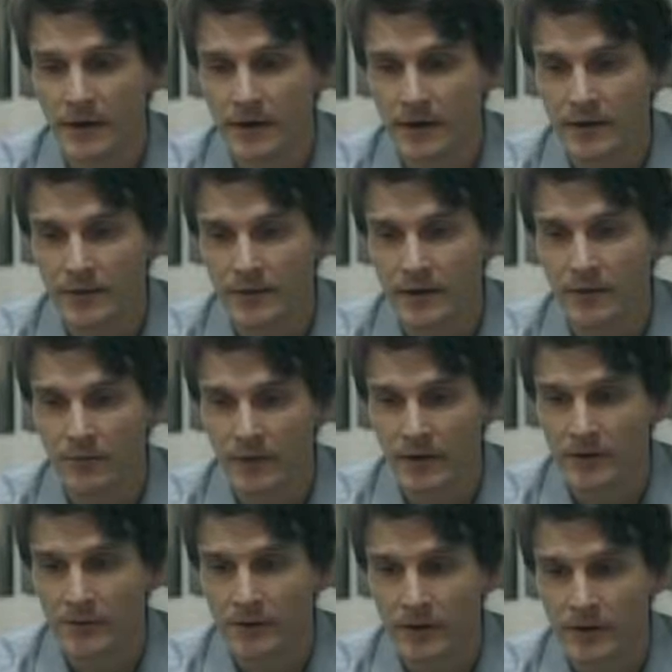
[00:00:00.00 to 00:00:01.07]
And I read
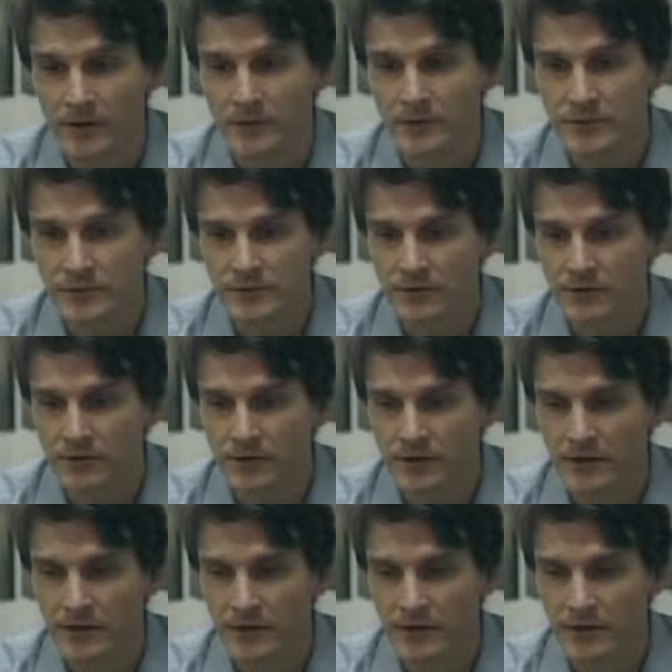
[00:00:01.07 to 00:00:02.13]
about his story
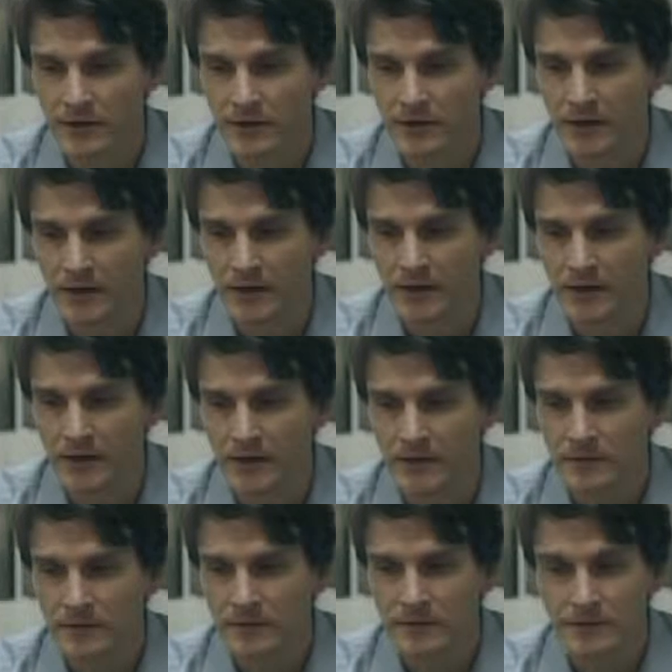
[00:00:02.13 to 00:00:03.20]

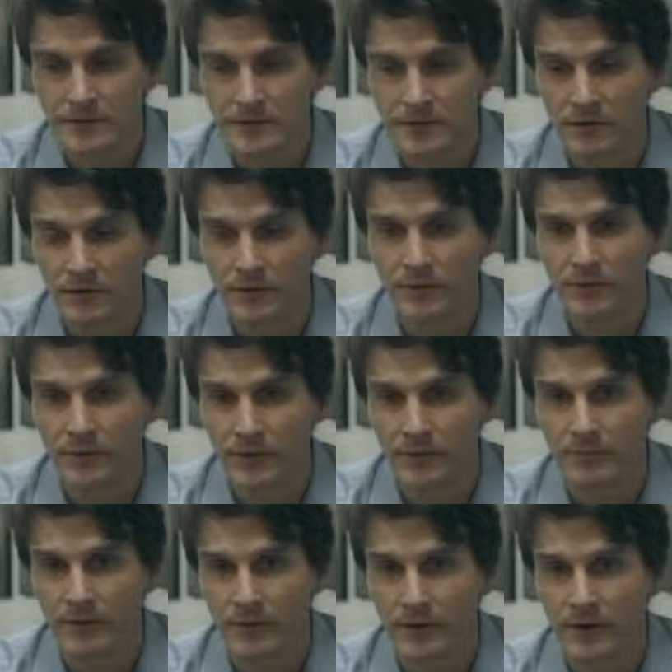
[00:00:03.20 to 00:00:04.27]
in just in a local
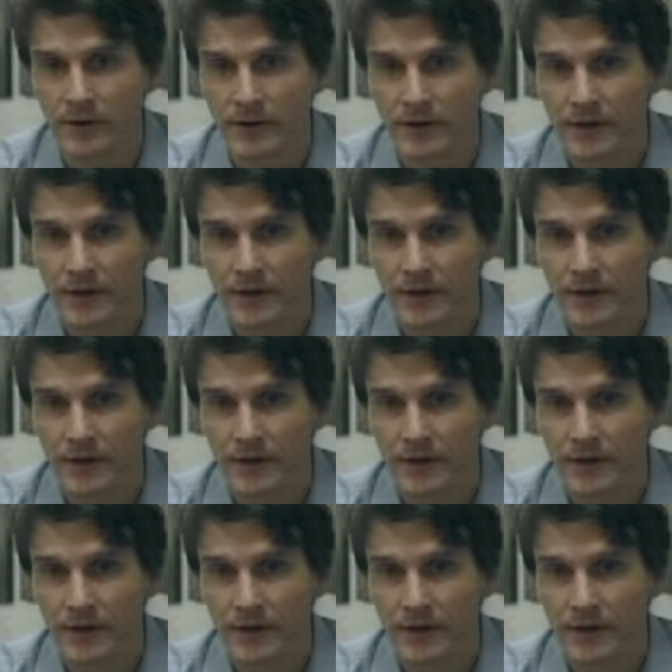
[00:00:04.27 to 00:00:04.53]
paper.